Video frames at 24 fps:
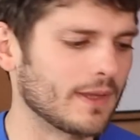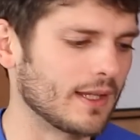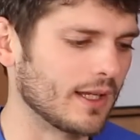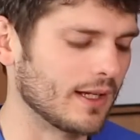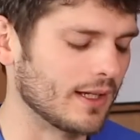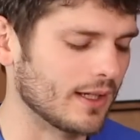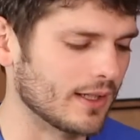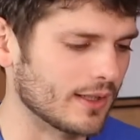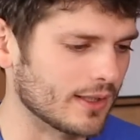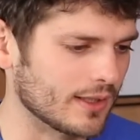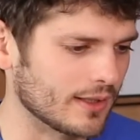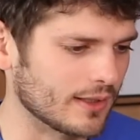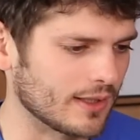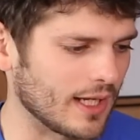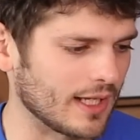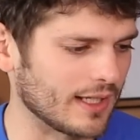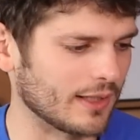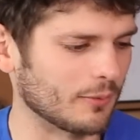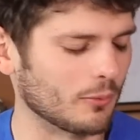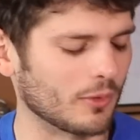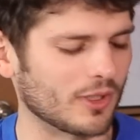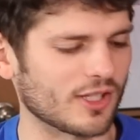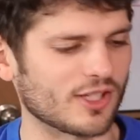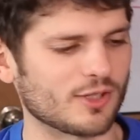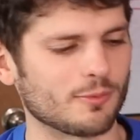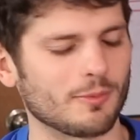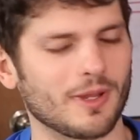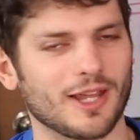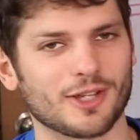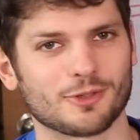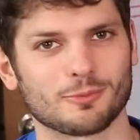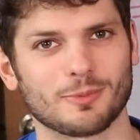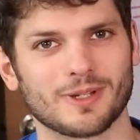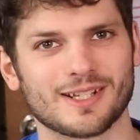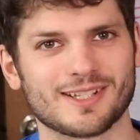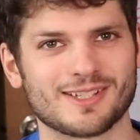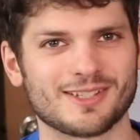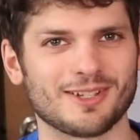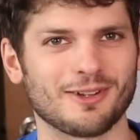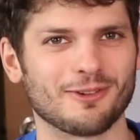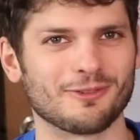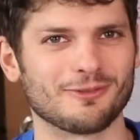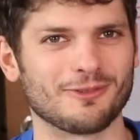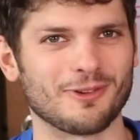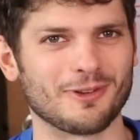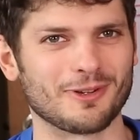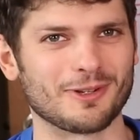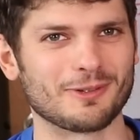I didn't want to smash my
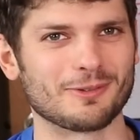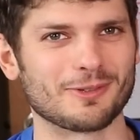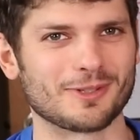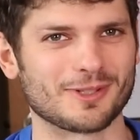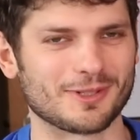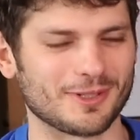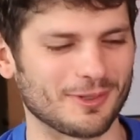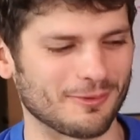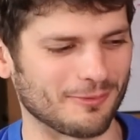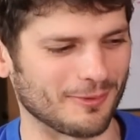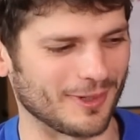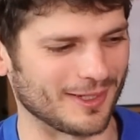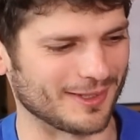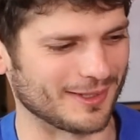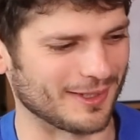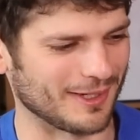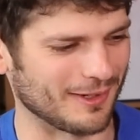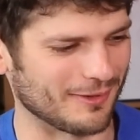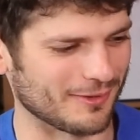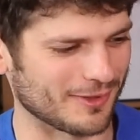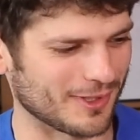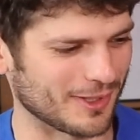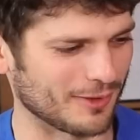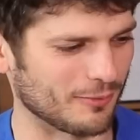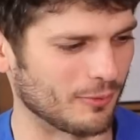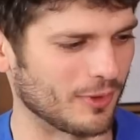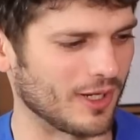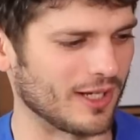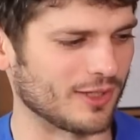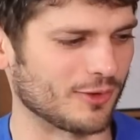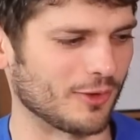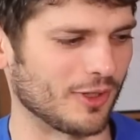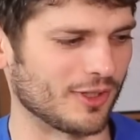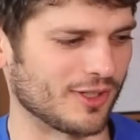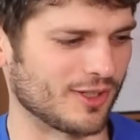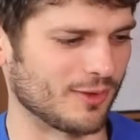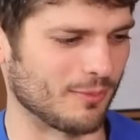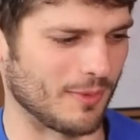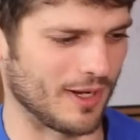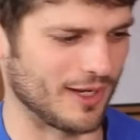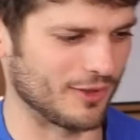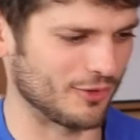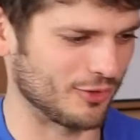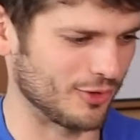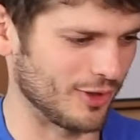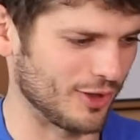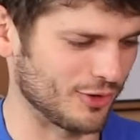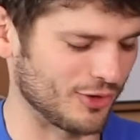cell phone. It was sitting right there. I was like, so I
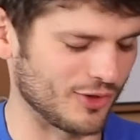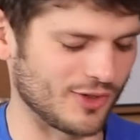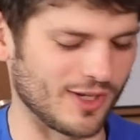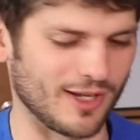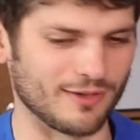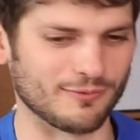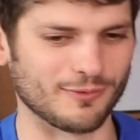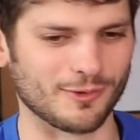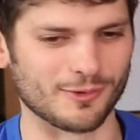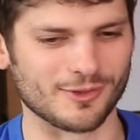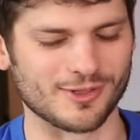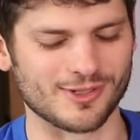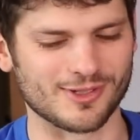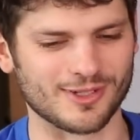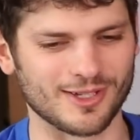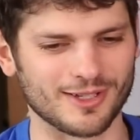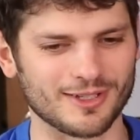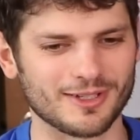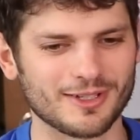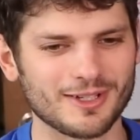smashed Josh's headphones instead.